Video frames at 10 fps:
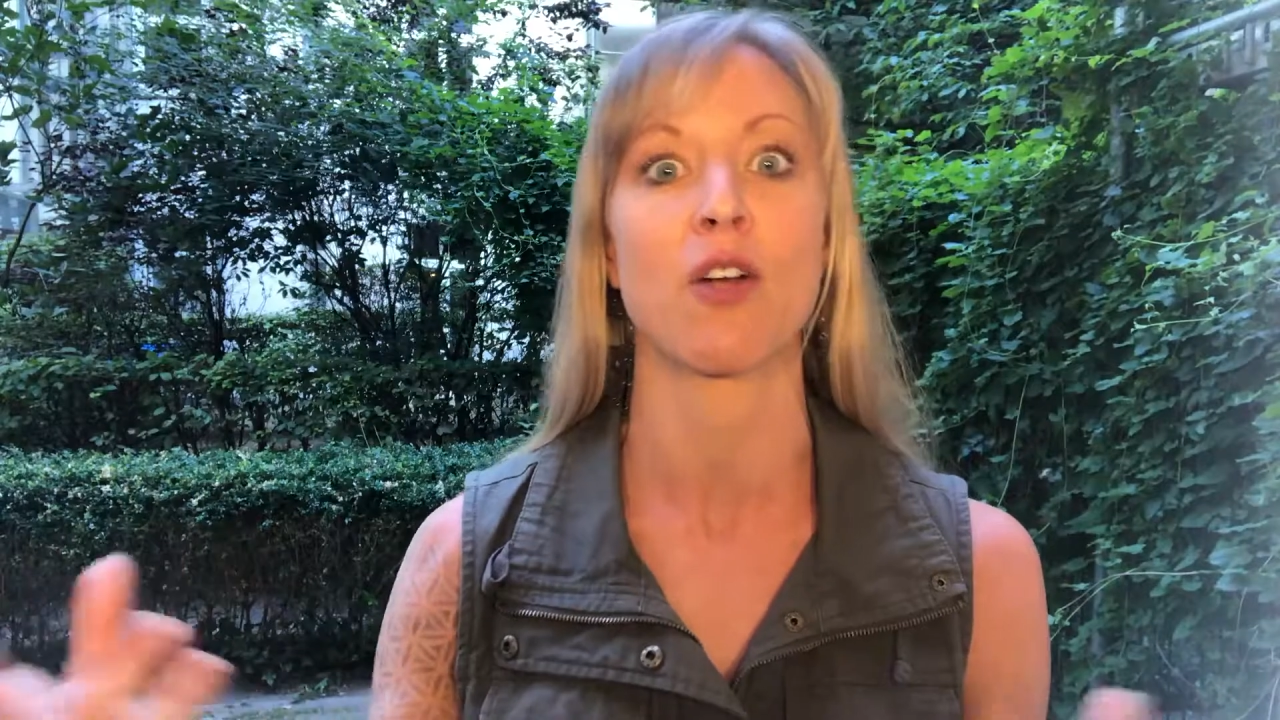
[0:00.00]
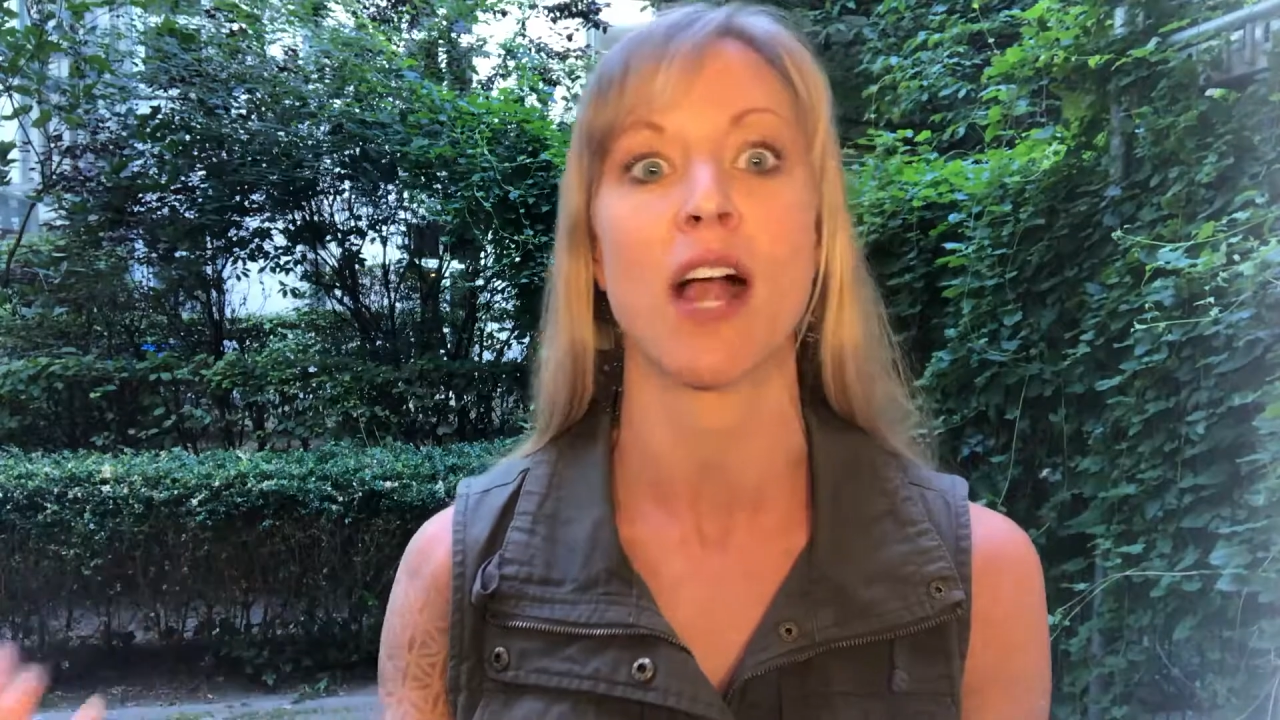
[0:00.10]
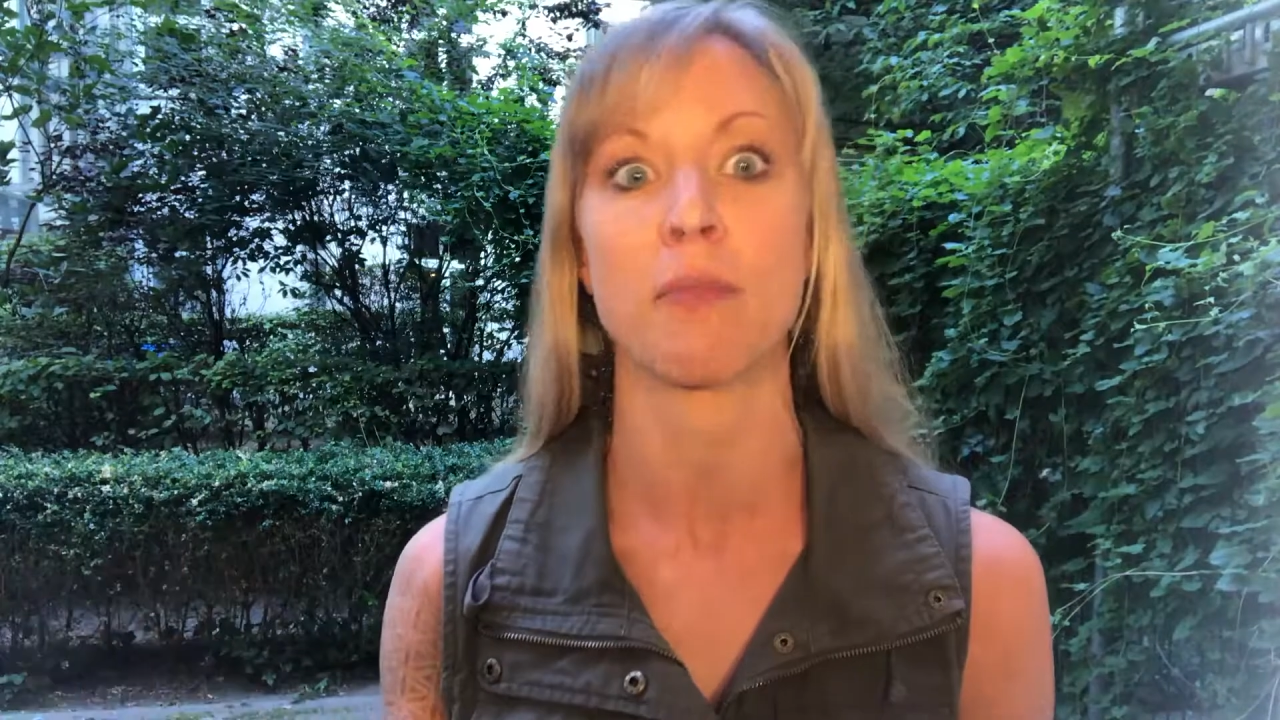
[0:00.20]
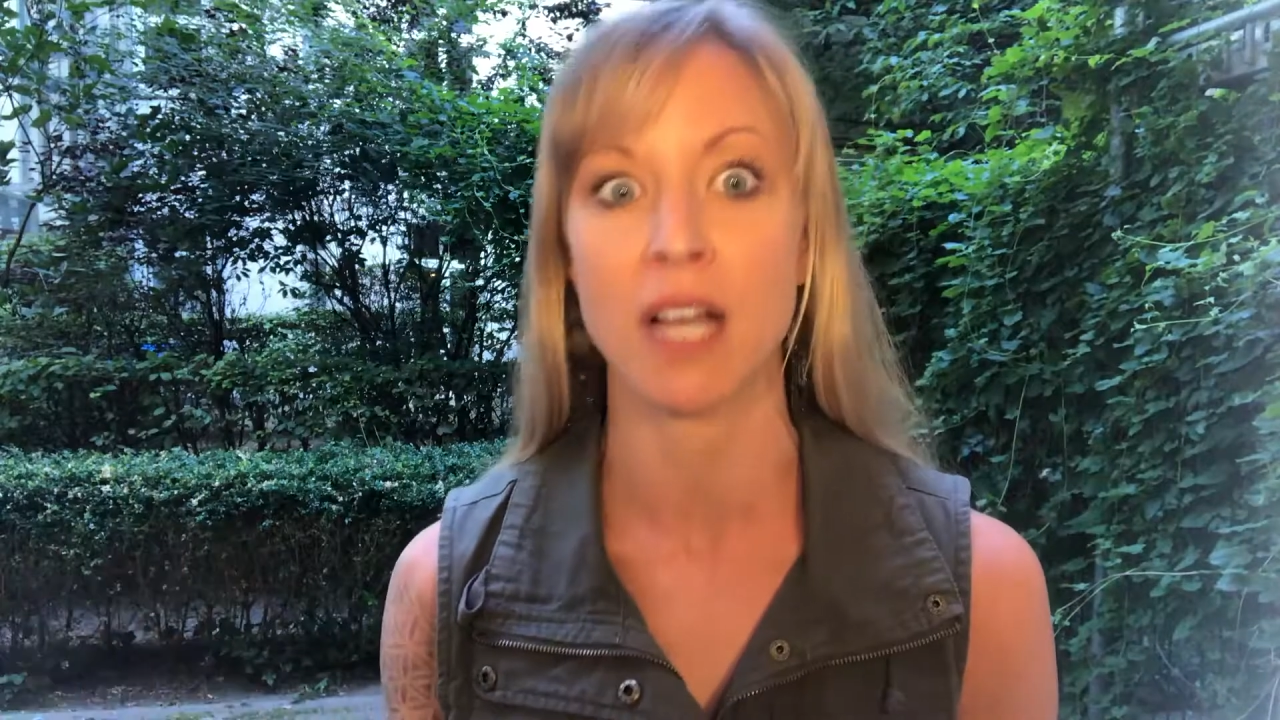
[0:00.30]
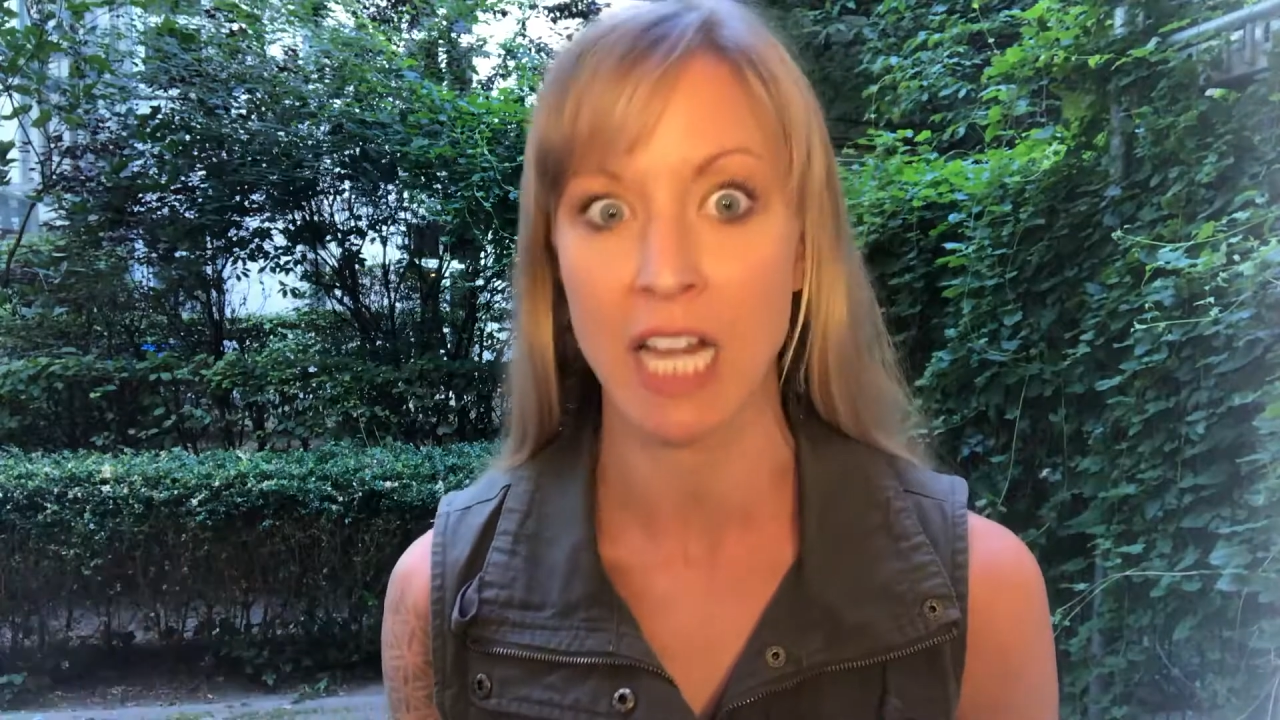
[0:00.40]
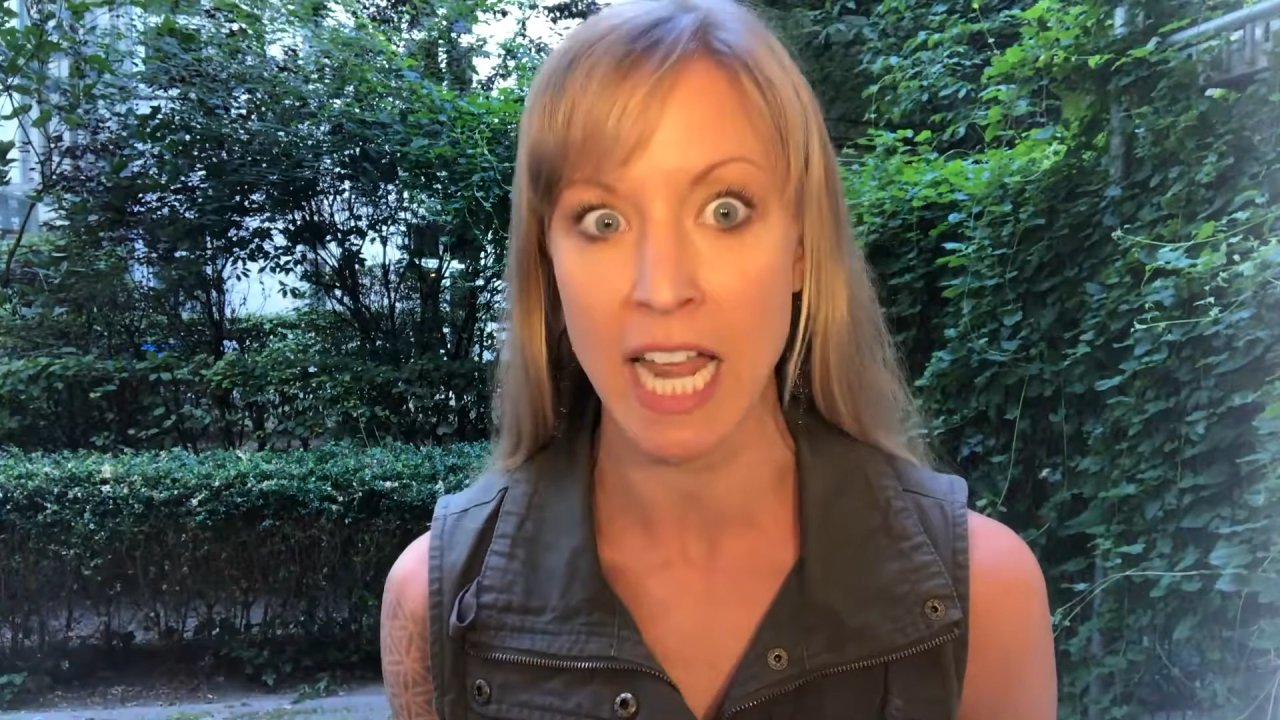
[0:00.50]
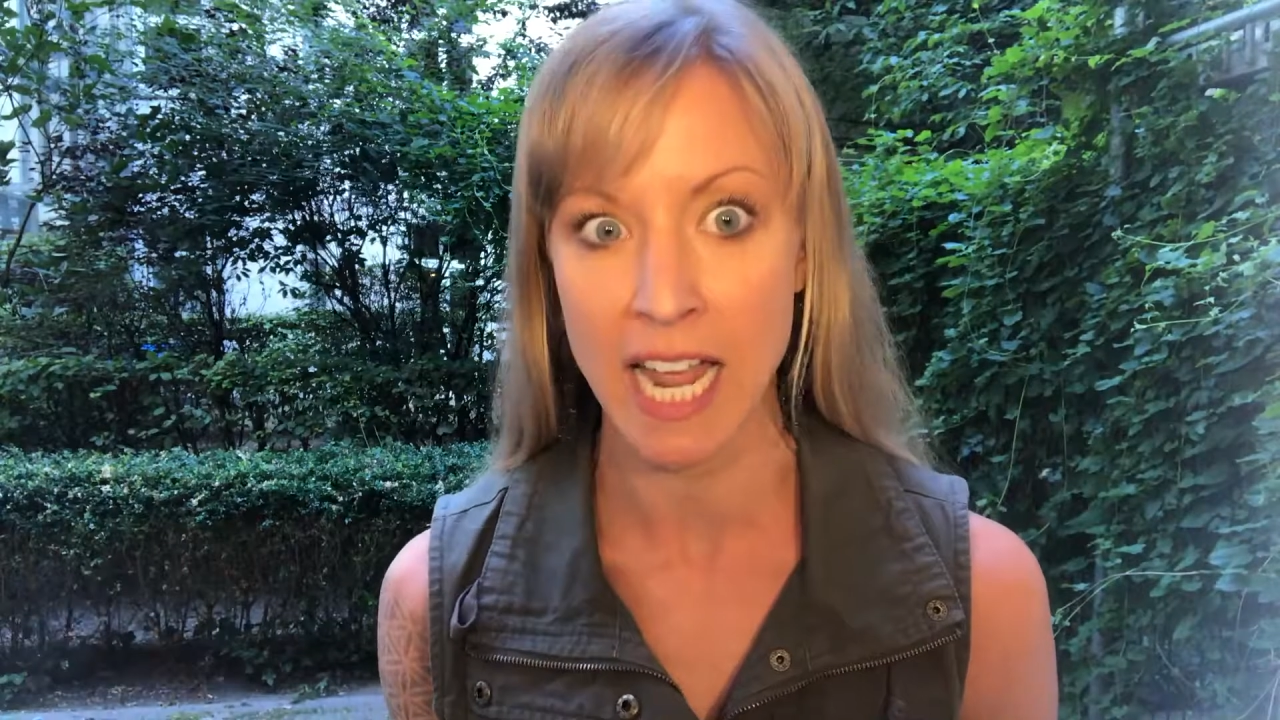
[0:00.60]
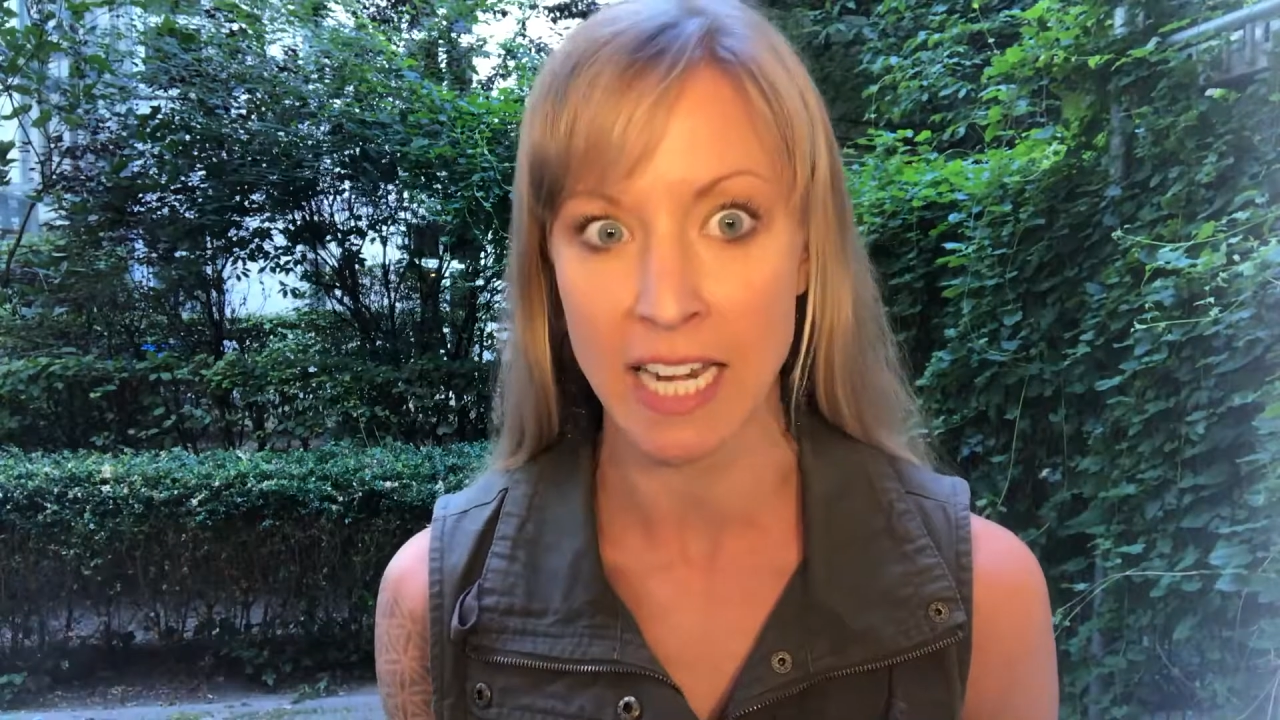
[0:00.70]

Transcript: crap again.